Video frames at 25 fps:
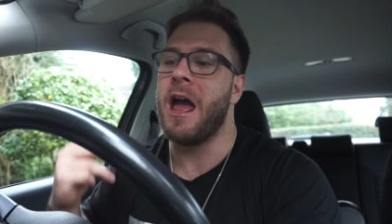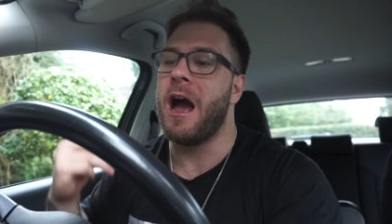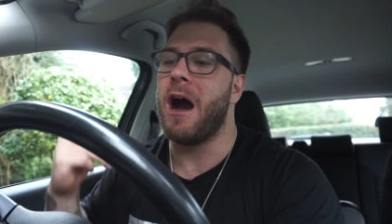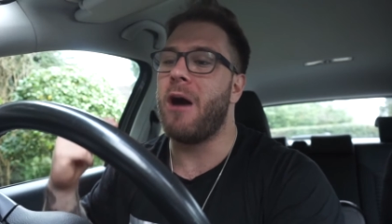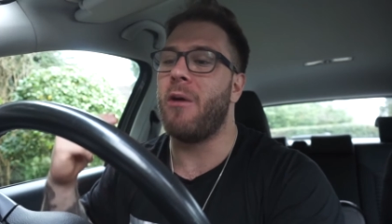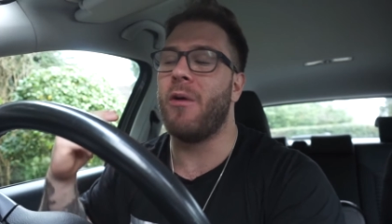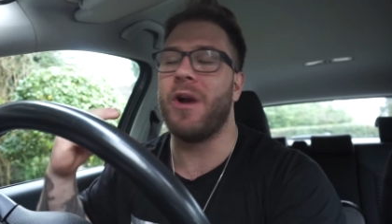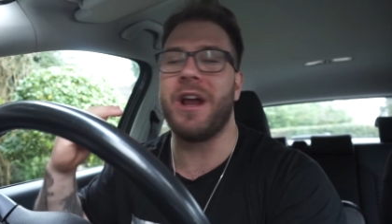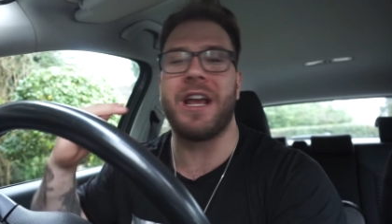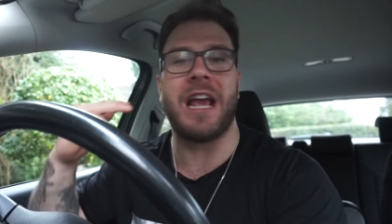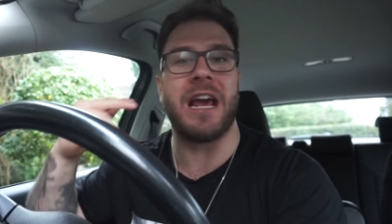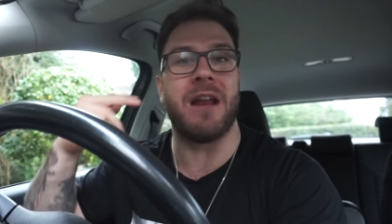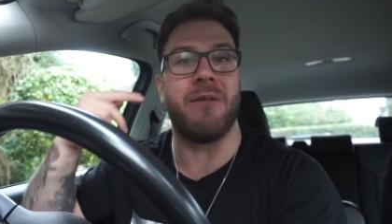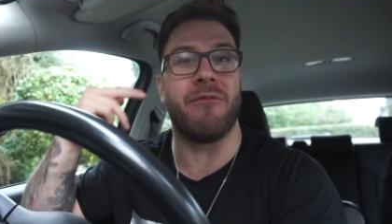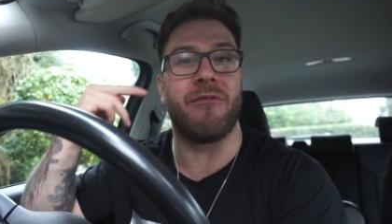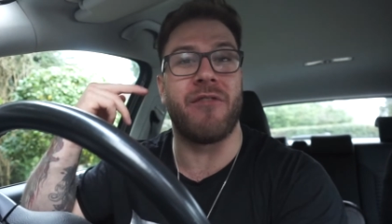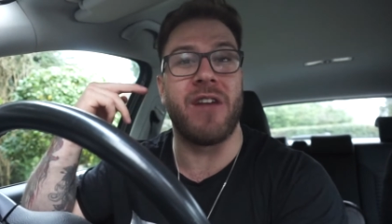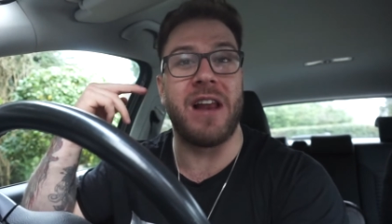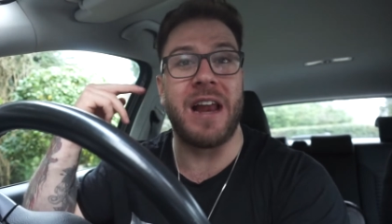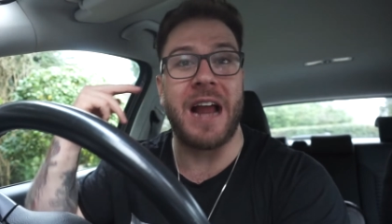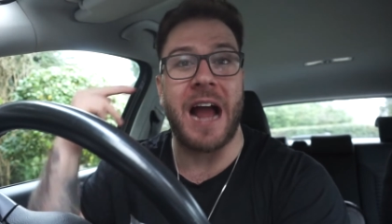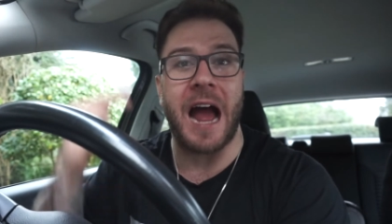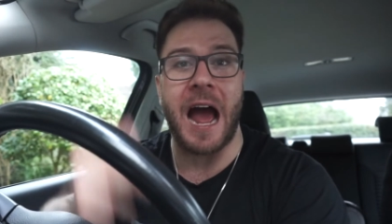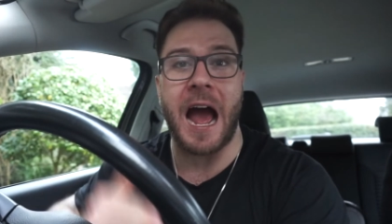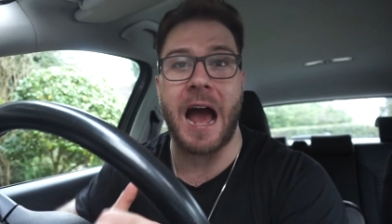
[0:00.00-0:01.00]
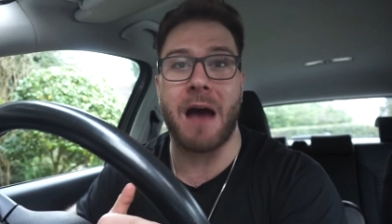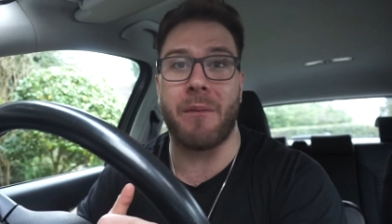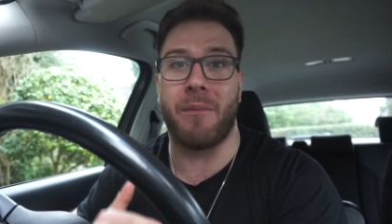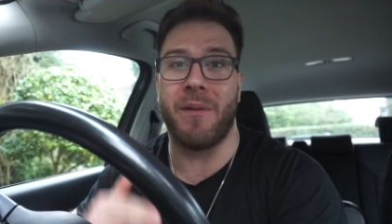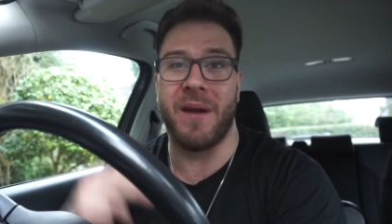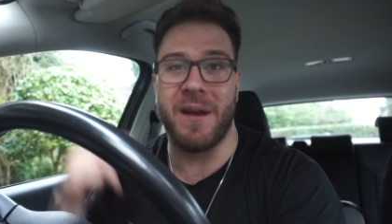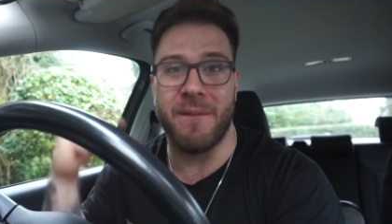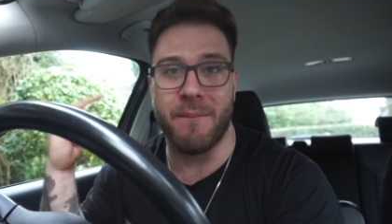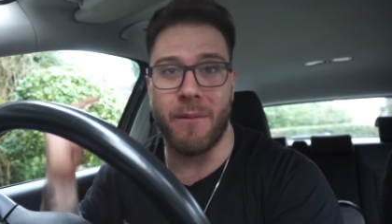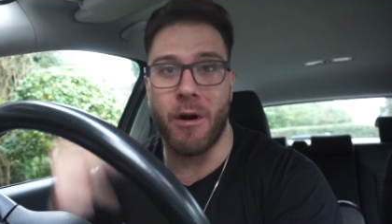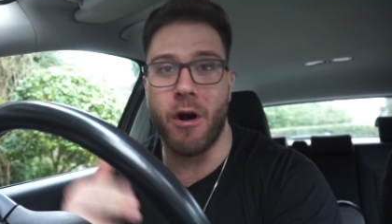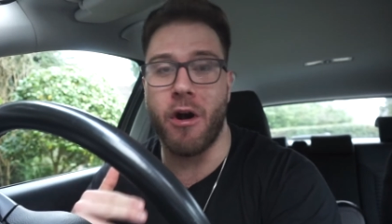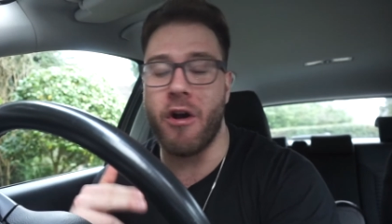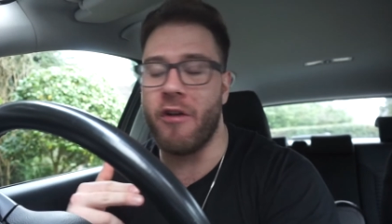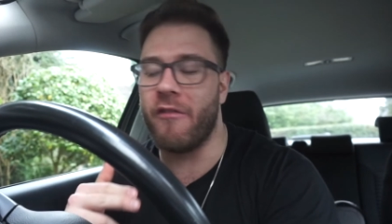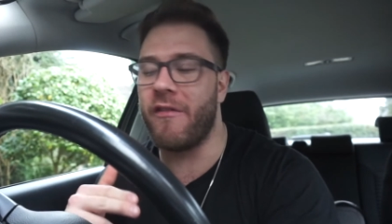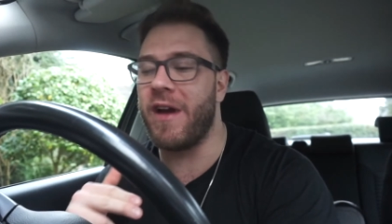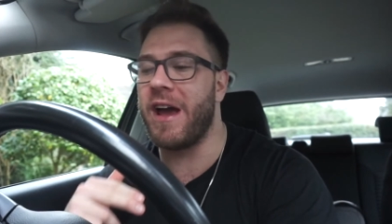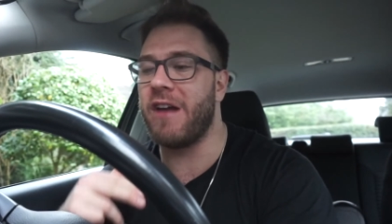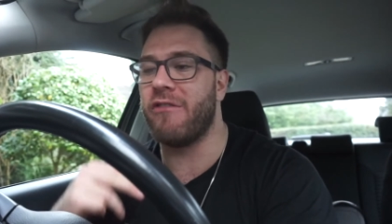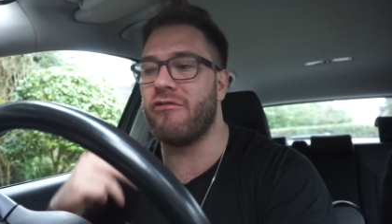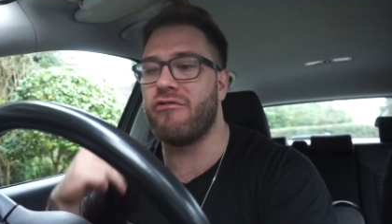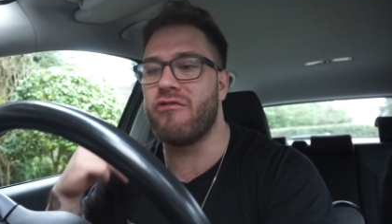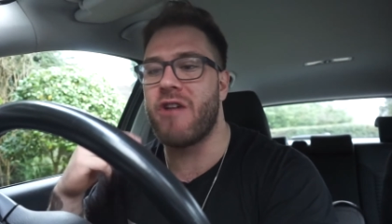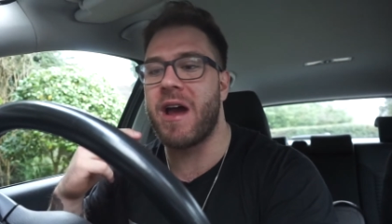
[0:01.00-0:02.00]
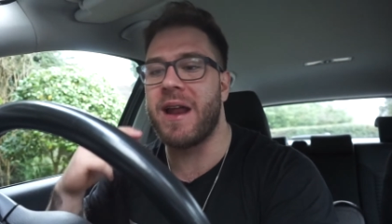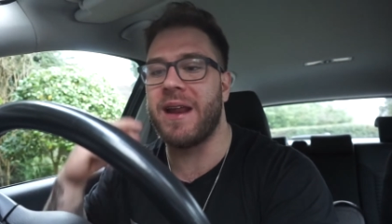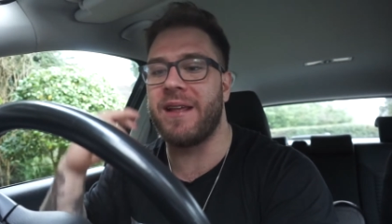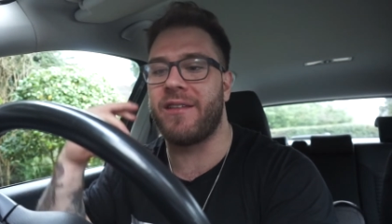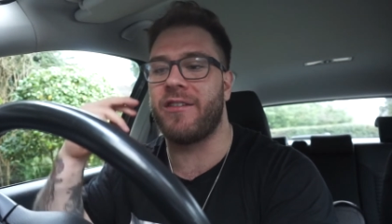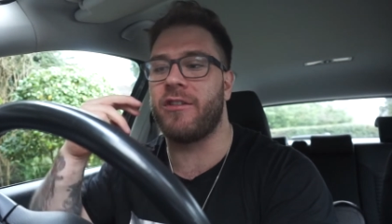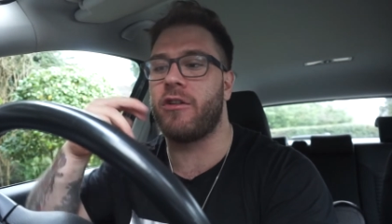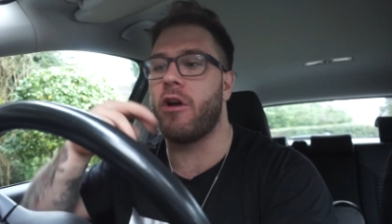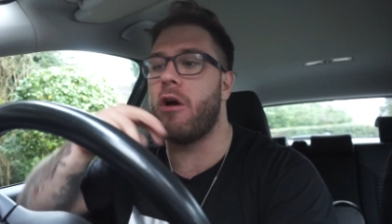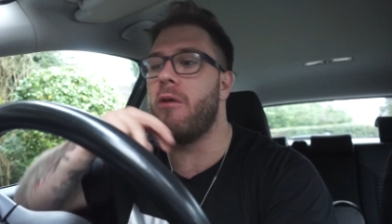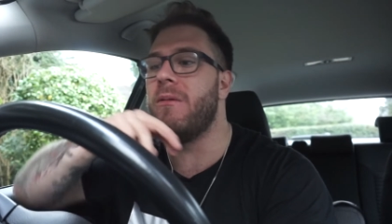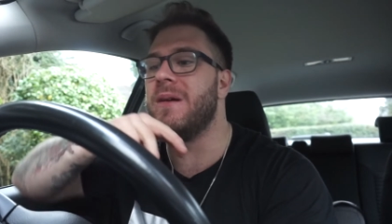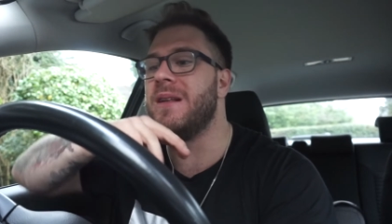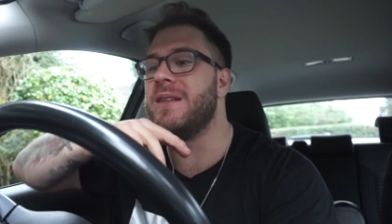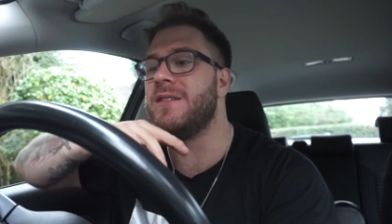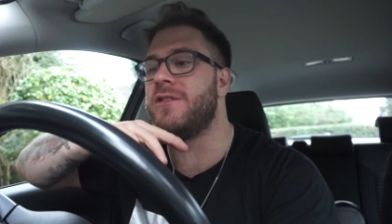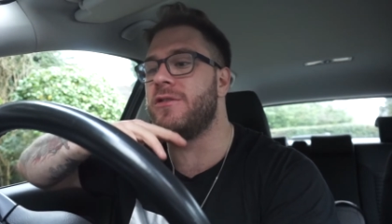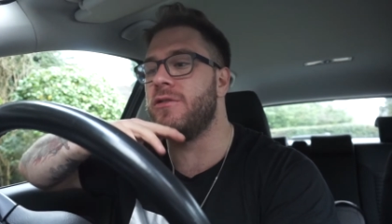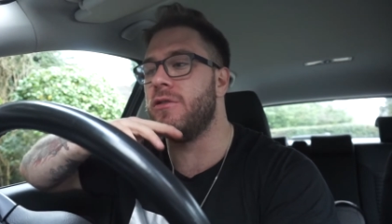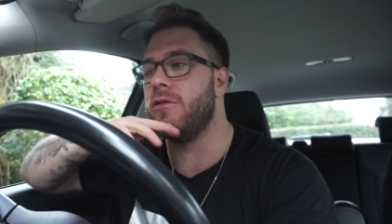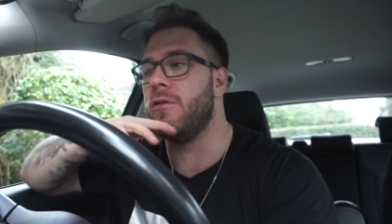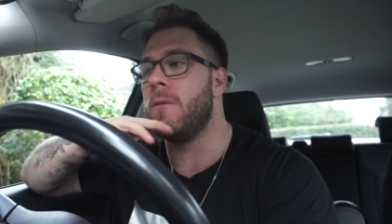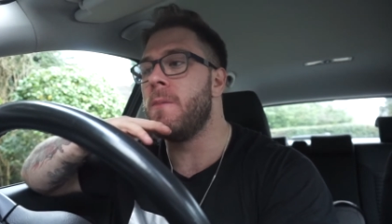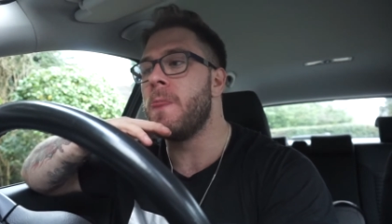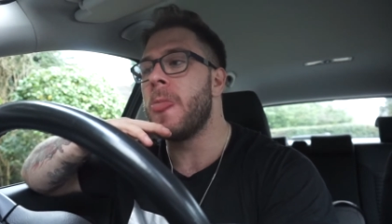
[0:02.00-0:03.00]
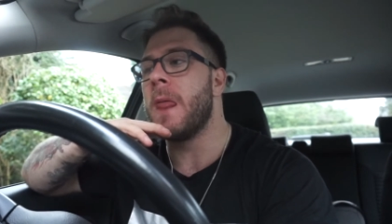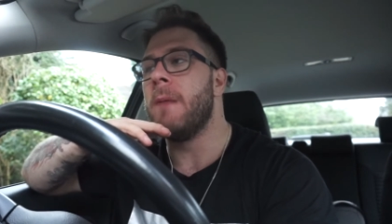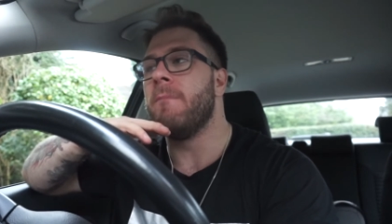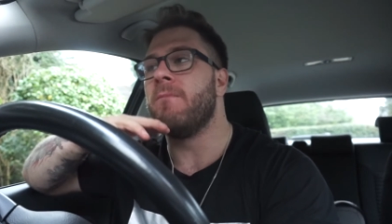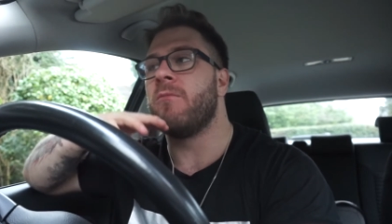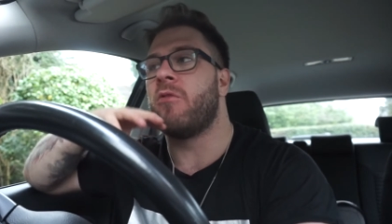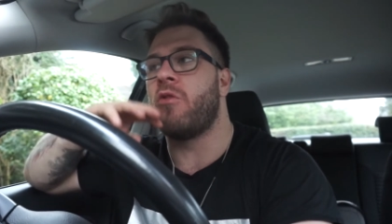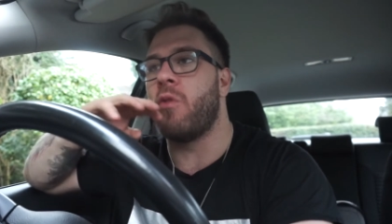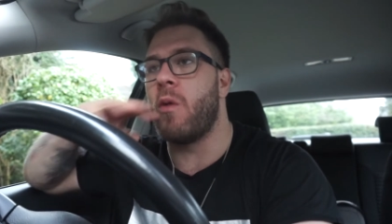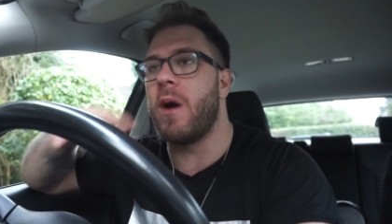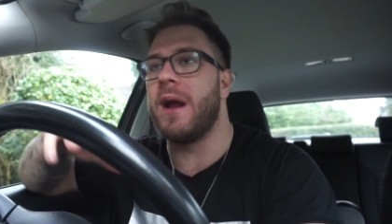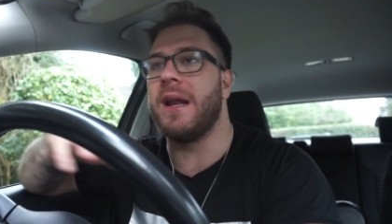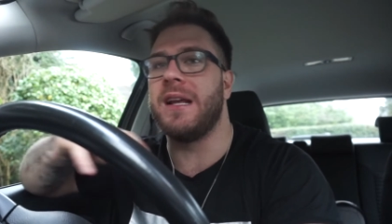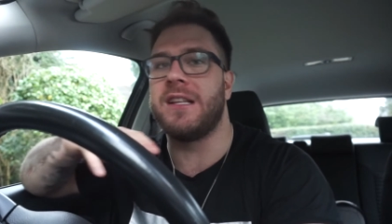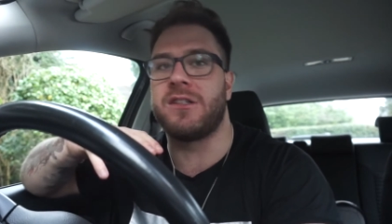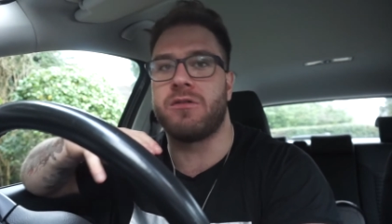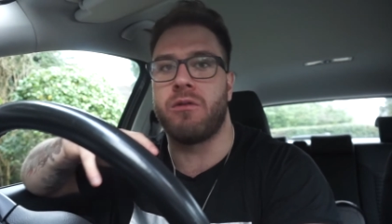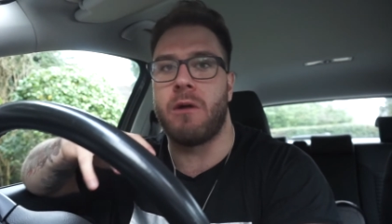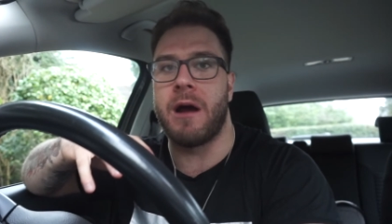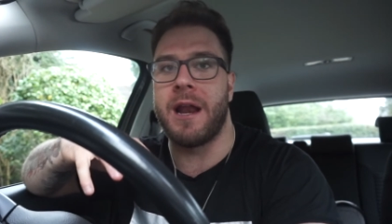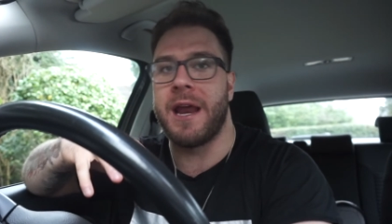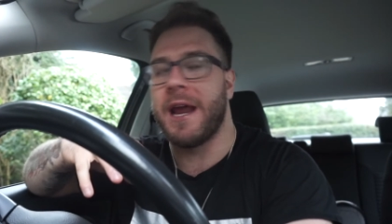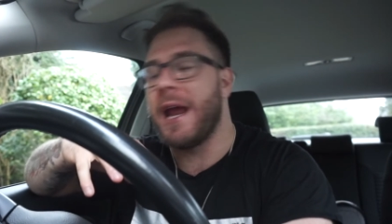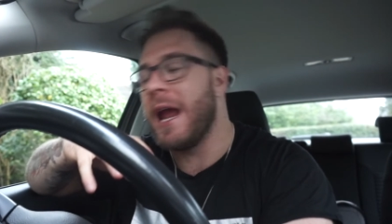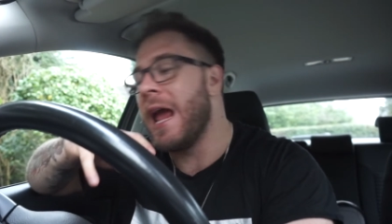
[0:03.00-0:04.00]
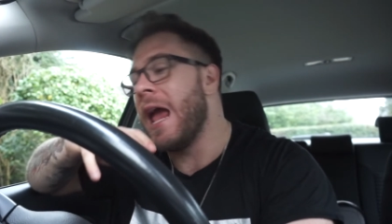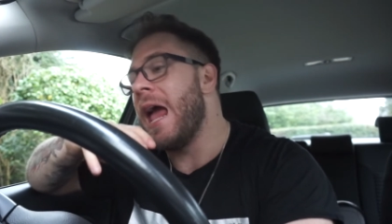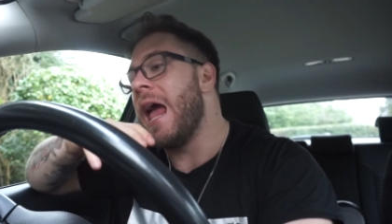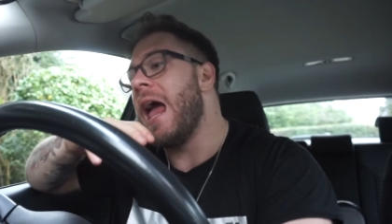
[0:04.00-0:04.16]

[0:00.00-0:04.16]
I want to get them feeling happy, motivated, ready to go into 2020.